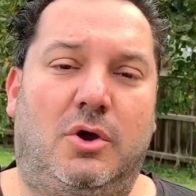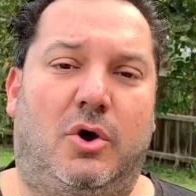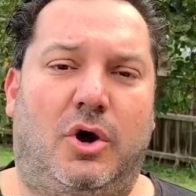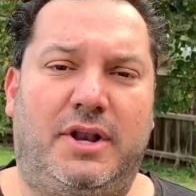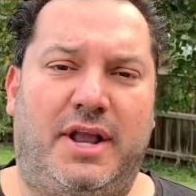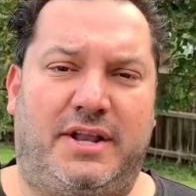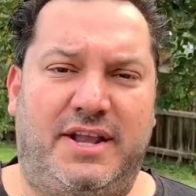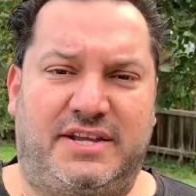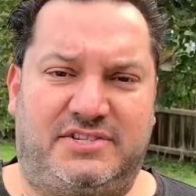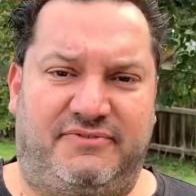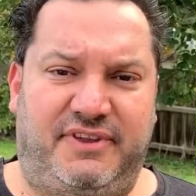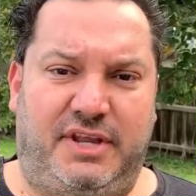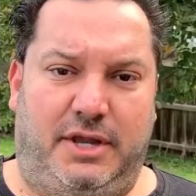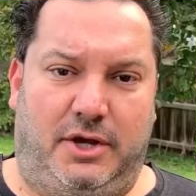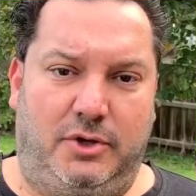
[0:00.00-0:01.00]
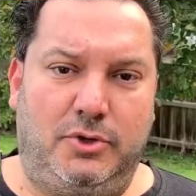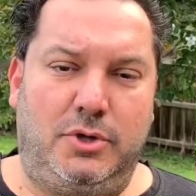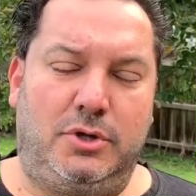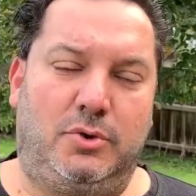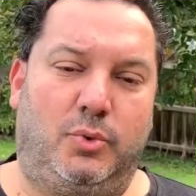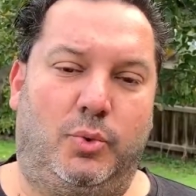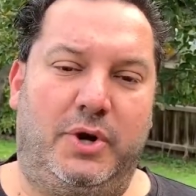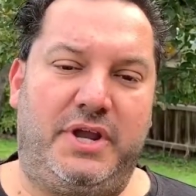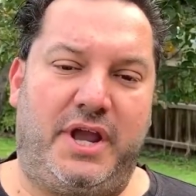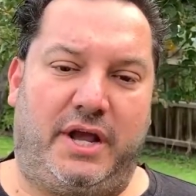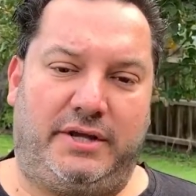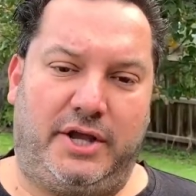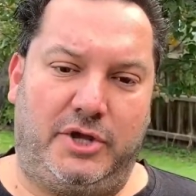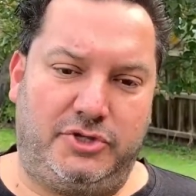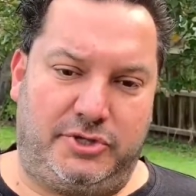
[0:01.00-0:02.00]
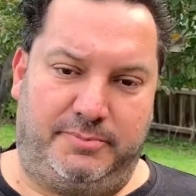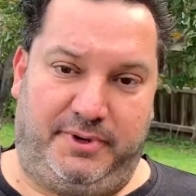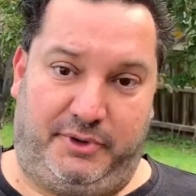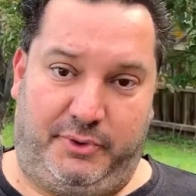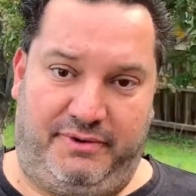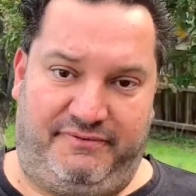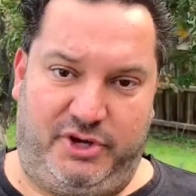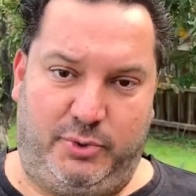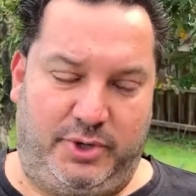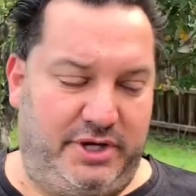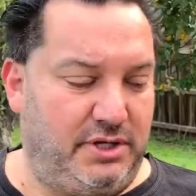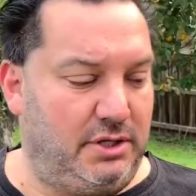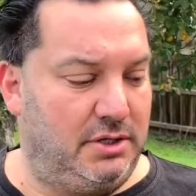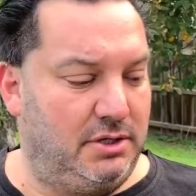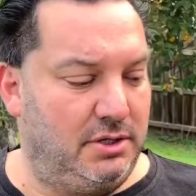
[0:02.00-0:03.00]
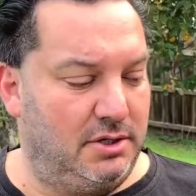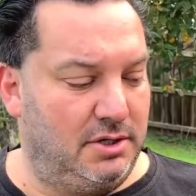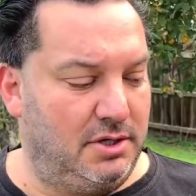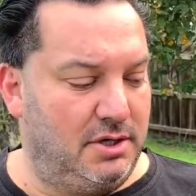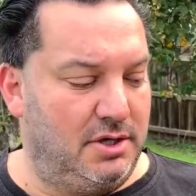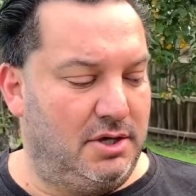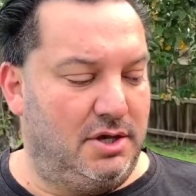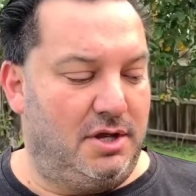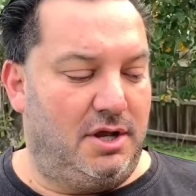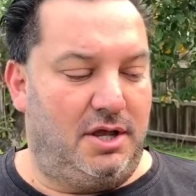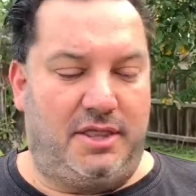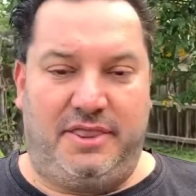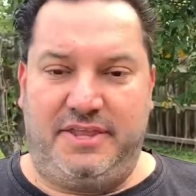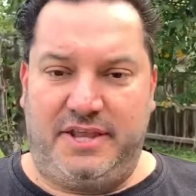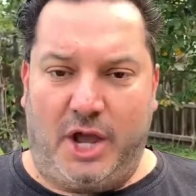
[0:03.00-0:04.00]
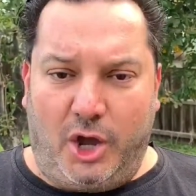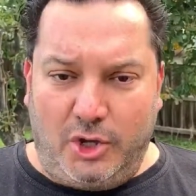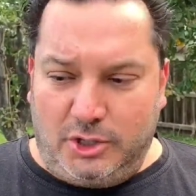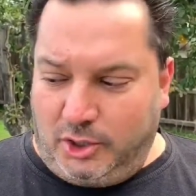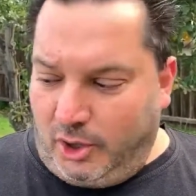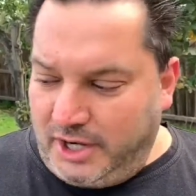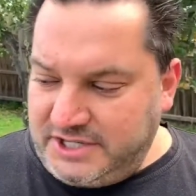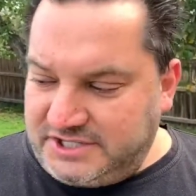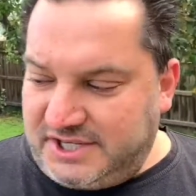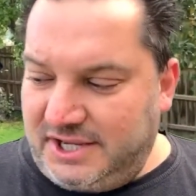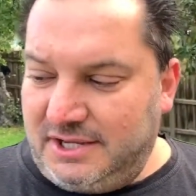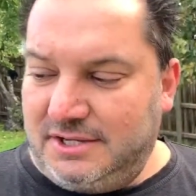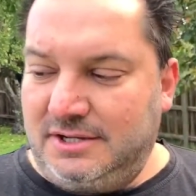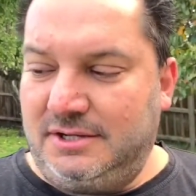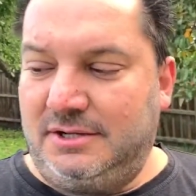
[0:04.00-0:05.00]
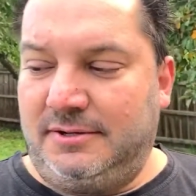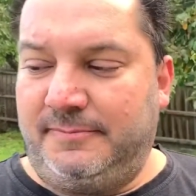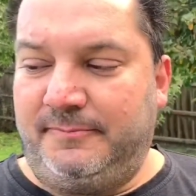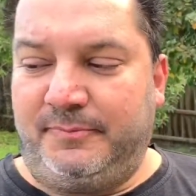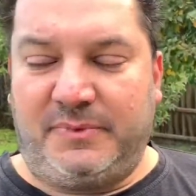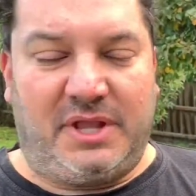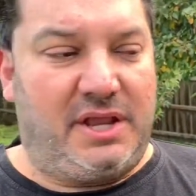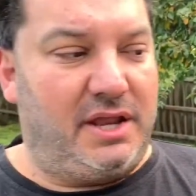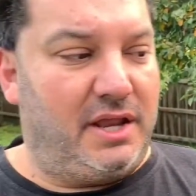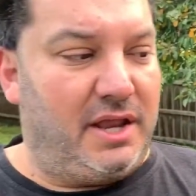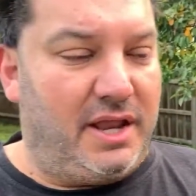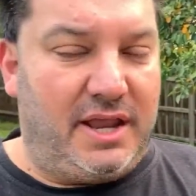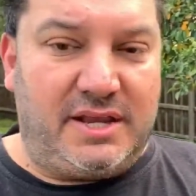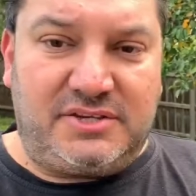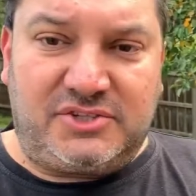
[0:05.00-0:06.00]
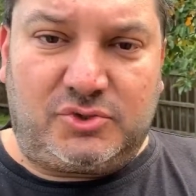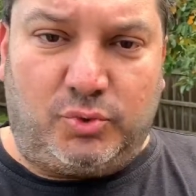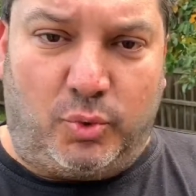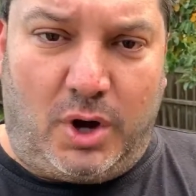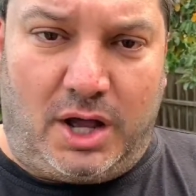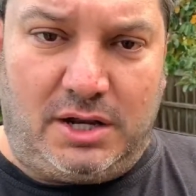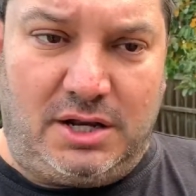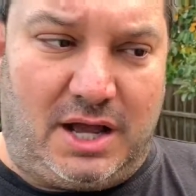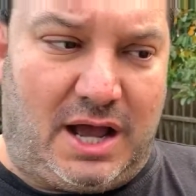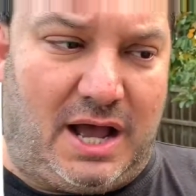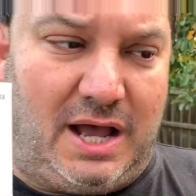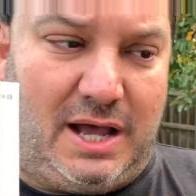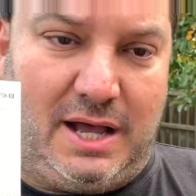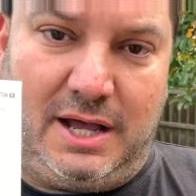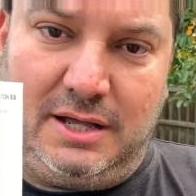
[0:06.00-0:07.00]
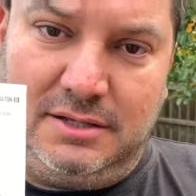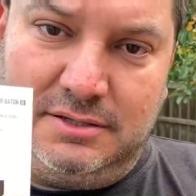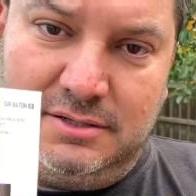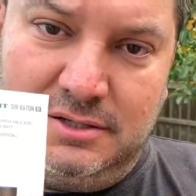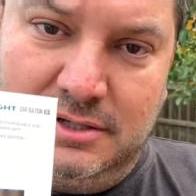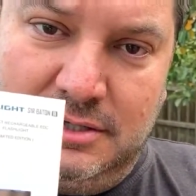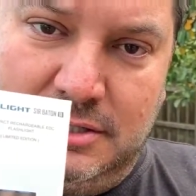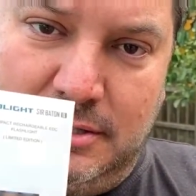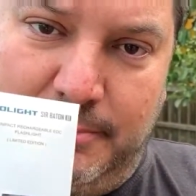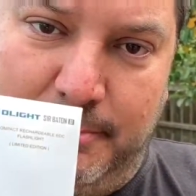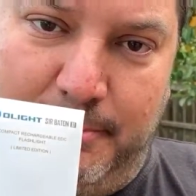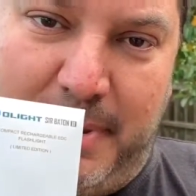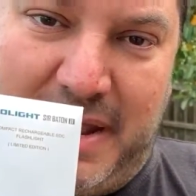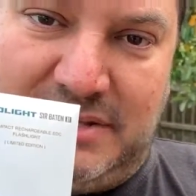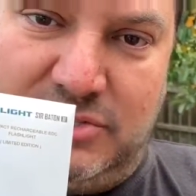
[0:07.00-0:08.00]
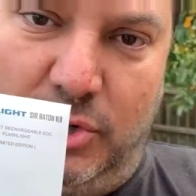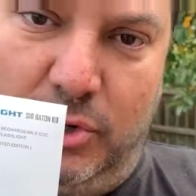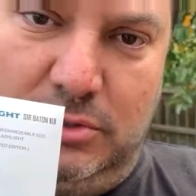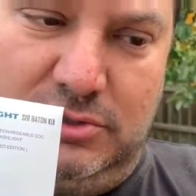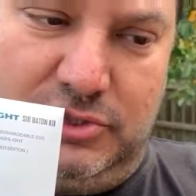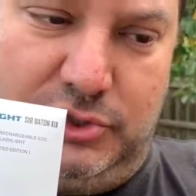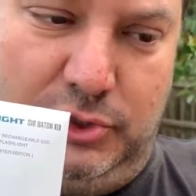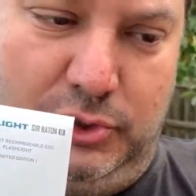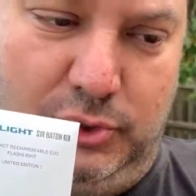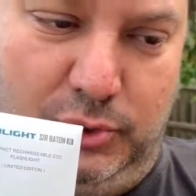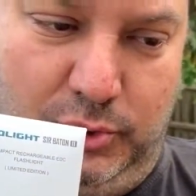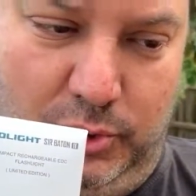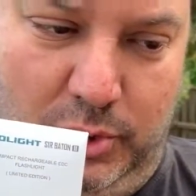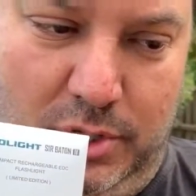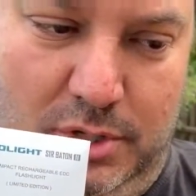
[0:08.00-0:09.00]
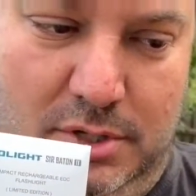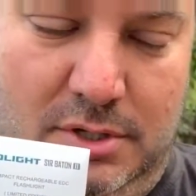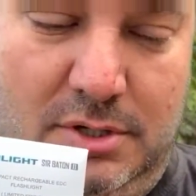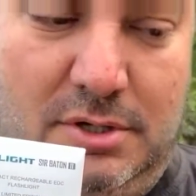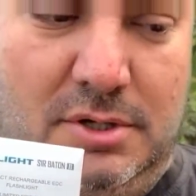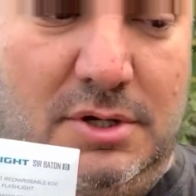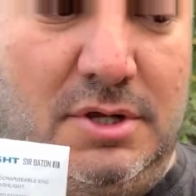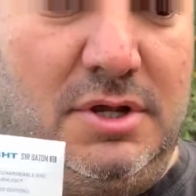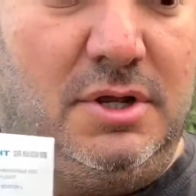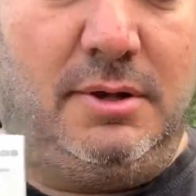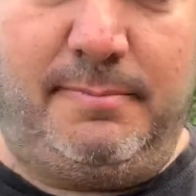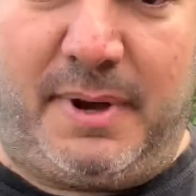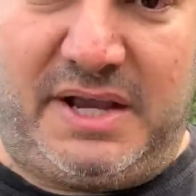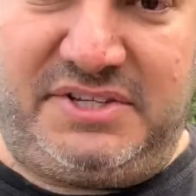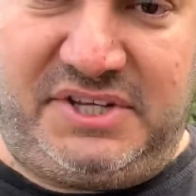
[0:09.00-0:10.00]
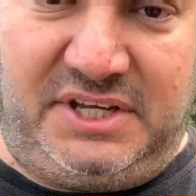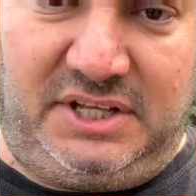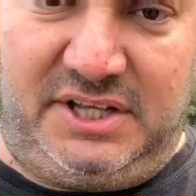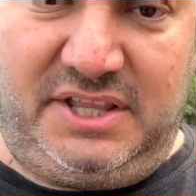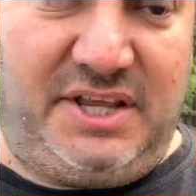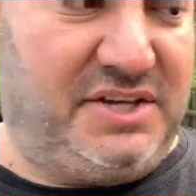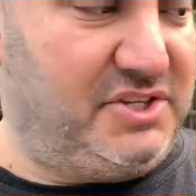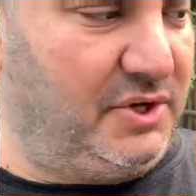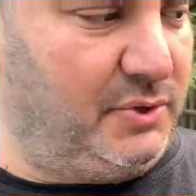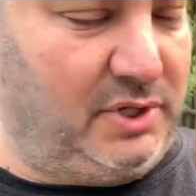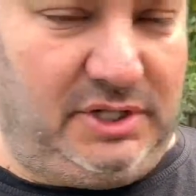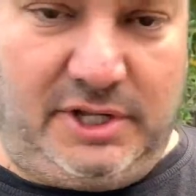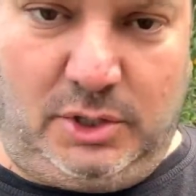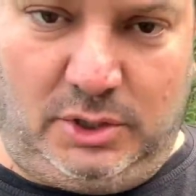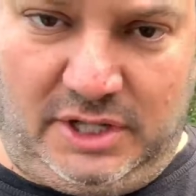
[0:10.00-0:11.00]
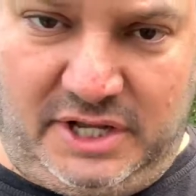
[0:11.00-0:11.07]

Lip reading: On our next video, we are going to be reviewing the Olight S1R Baton 2. Basically, these are a little